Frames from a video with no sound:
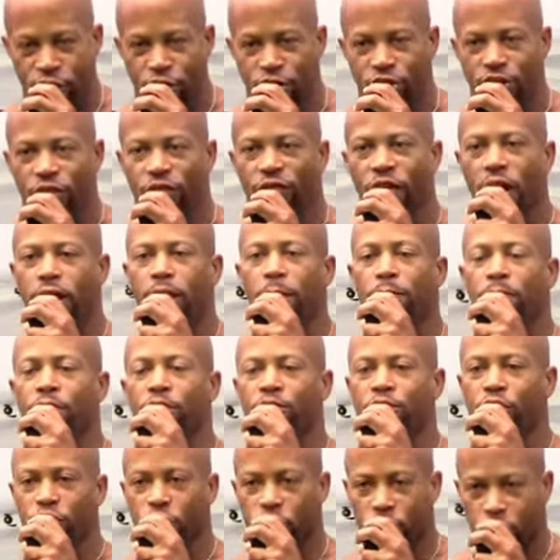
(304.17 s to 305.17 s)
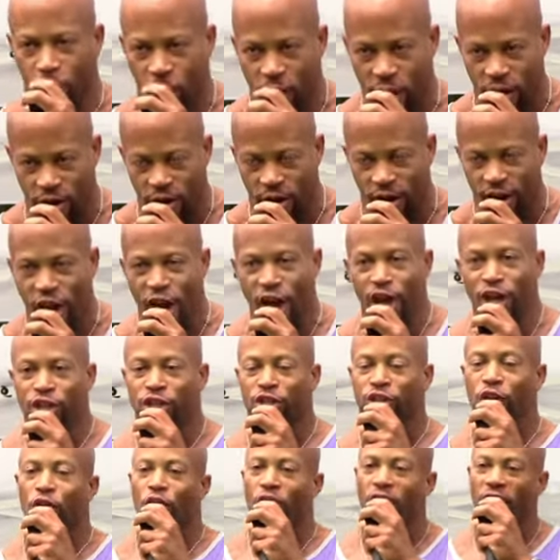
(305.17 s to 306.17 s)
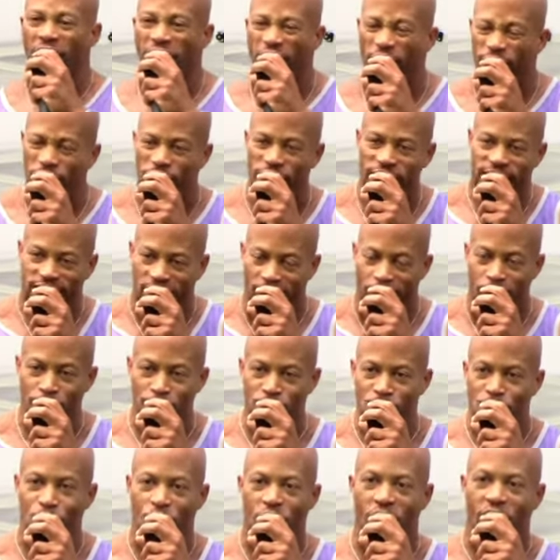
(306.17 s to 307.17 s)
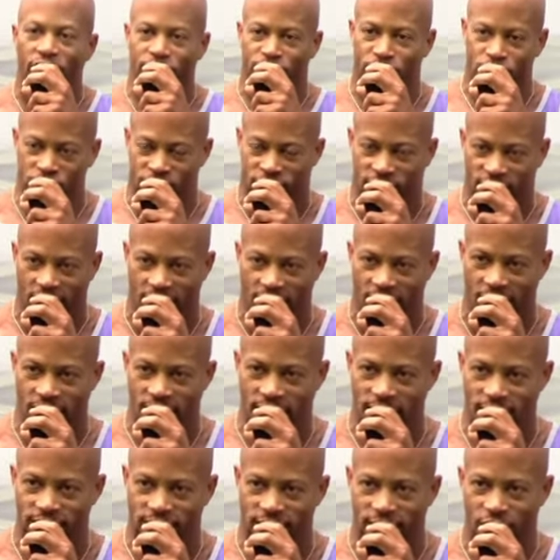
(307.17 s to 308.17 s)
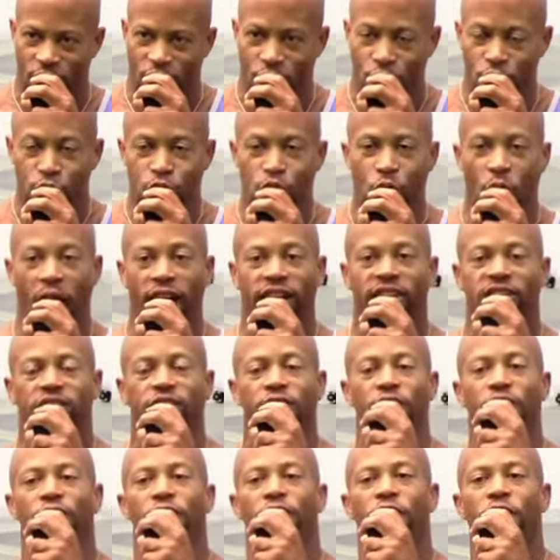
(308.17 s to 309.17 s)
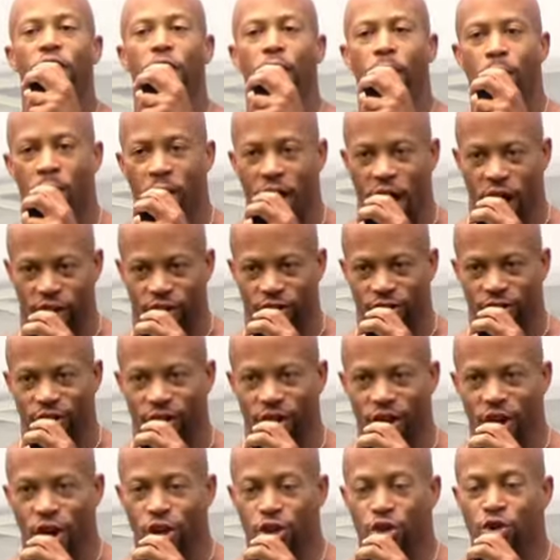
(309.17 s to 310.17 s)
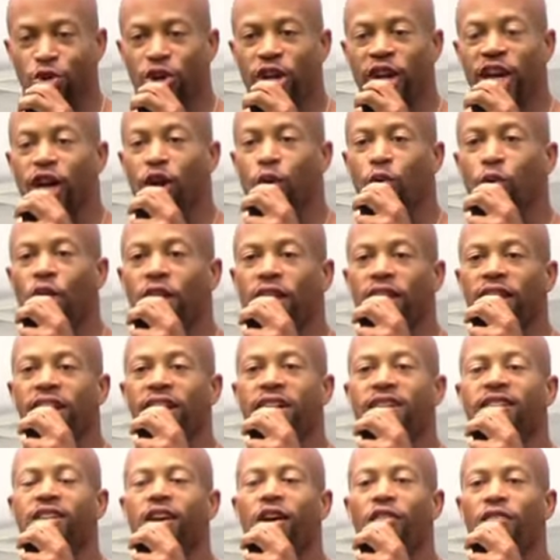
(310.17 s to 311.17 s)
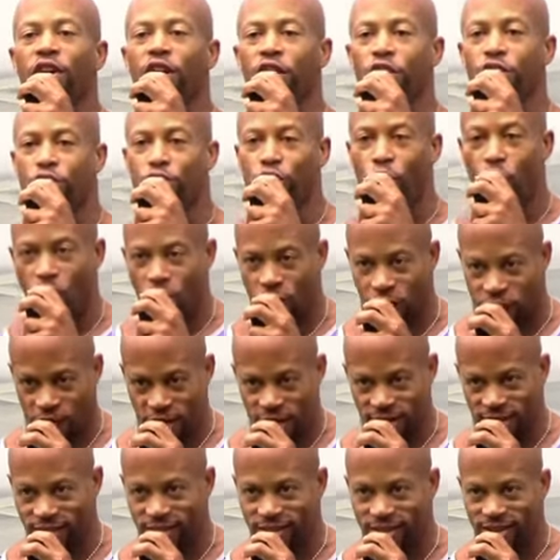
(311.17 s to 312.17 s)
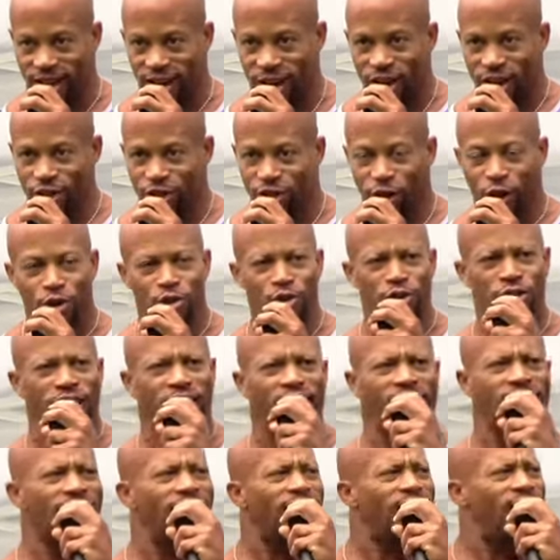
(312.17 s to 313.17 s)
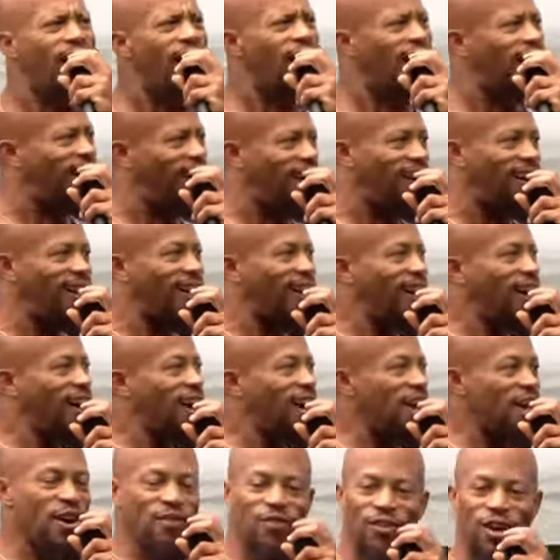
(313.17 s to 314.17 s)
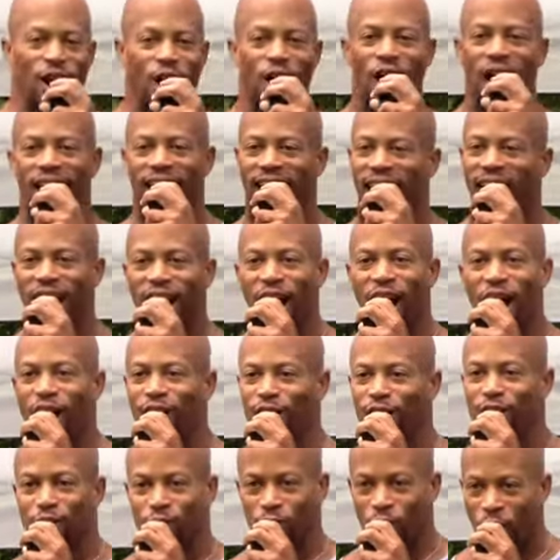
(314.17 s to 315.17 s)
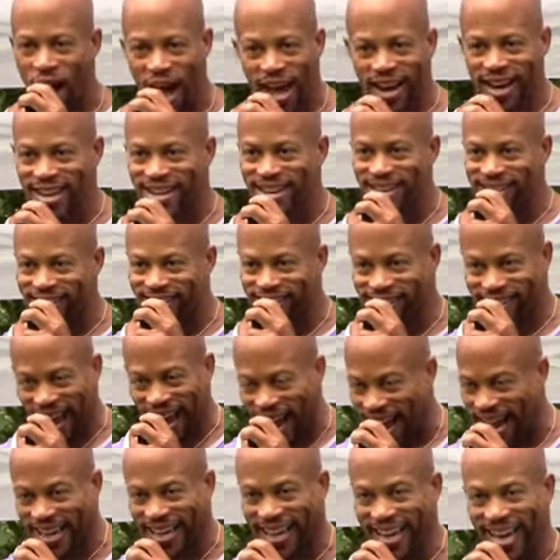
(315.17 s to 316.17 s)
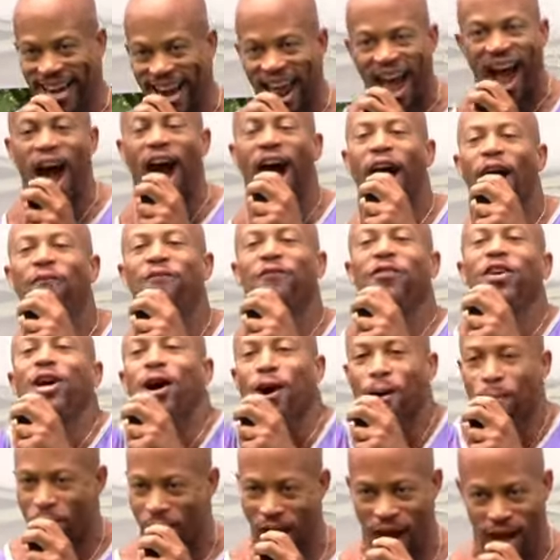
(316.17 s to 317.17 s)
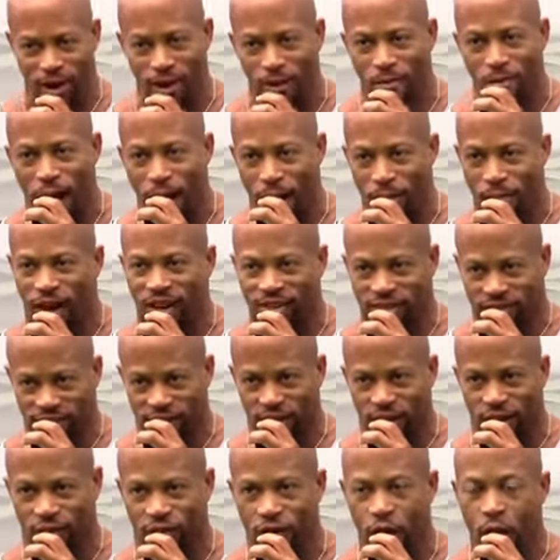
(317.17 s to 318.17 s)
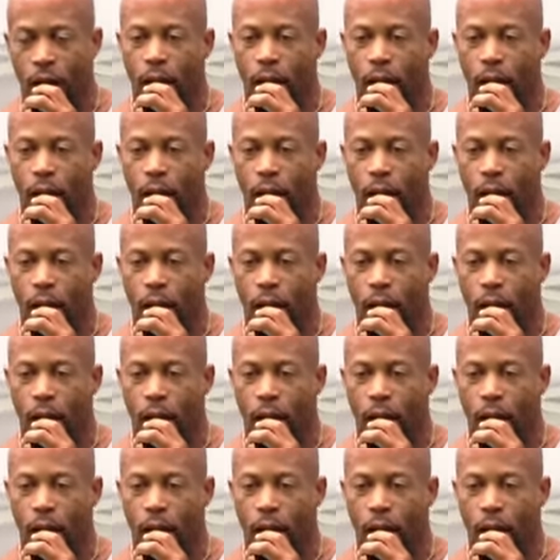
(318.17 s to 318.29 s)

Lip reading: you're developing your spirit. So every time you exercise, you actually feel better. You get a release of endorphins. So you're like, oh, even though I got all sweaty and stinky, now I feel better about myself